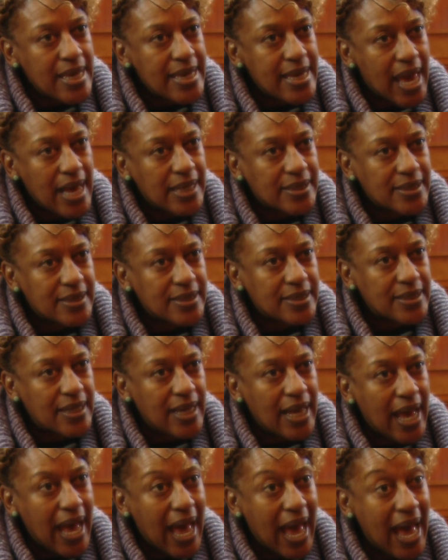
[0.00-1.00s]
Yes.
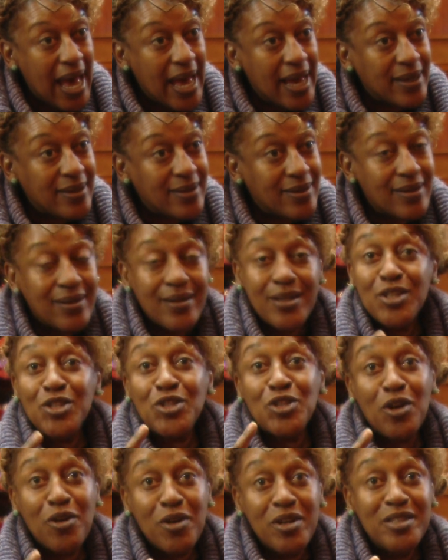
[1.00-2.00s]
Yeah. And
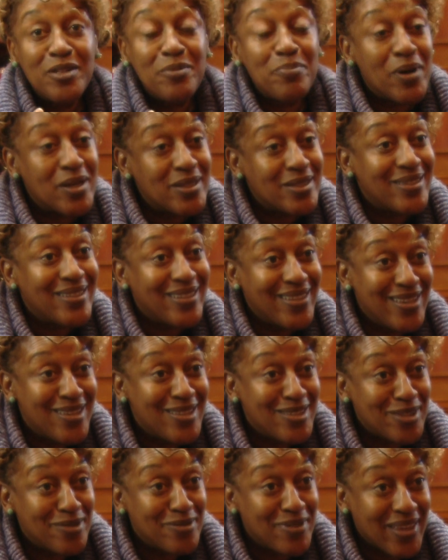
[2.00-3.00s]
sorry to bust the
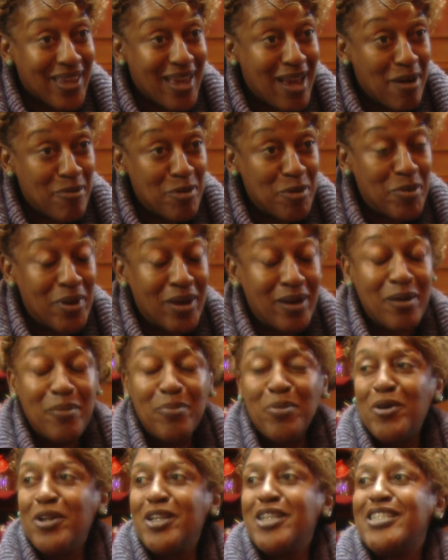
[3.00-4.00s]
ears of the cameraman, I
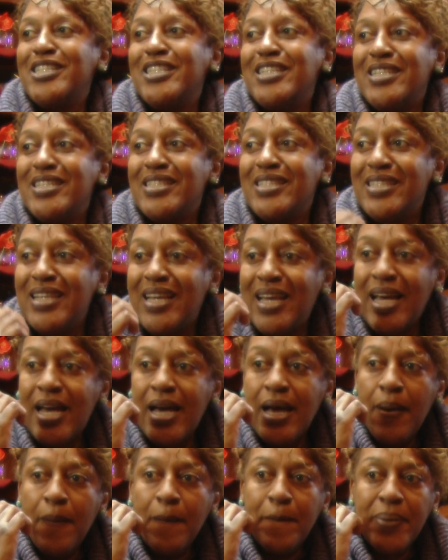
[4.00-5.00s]
apologize.
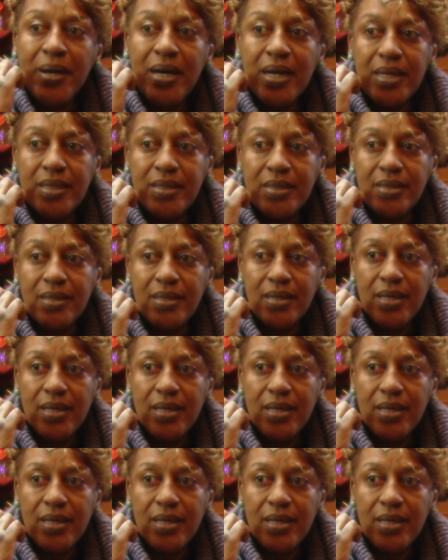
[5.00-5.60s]
But